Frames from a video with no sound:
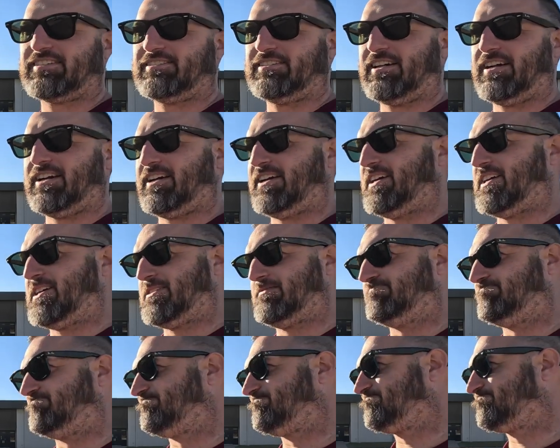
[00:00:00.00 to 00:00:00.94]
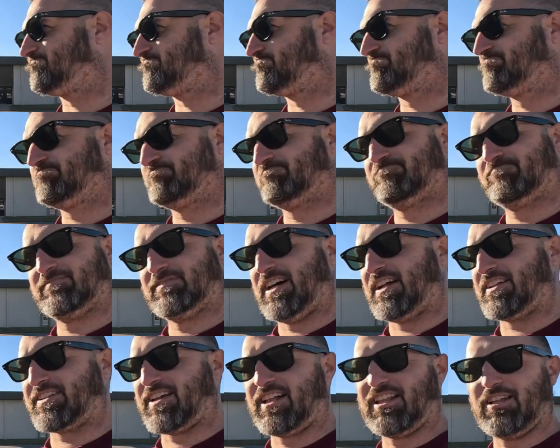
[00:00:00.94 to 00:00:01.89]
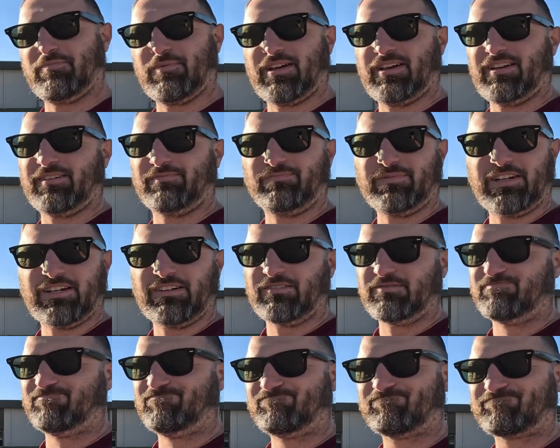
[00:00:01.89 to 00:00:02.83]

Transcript: I'll tell them to, you know,